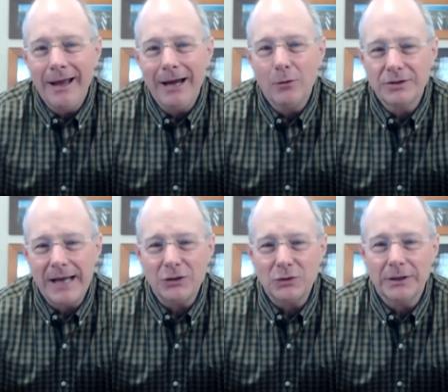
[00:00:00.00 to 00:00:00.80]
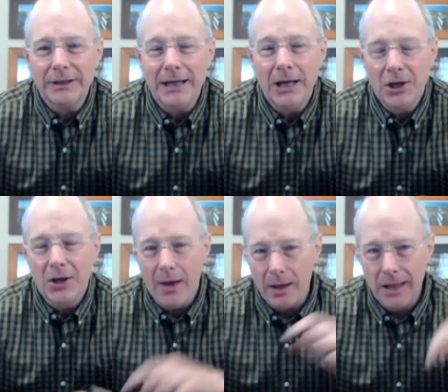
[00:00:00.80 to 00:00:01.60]
And it was actually
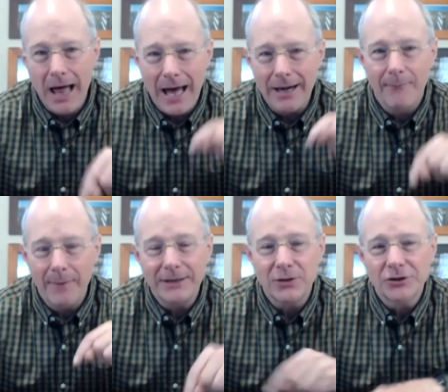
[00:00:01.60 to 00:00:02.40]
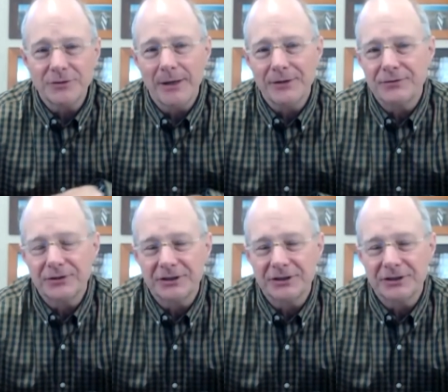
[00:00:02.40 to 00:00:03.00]
a lot of my Toastmasters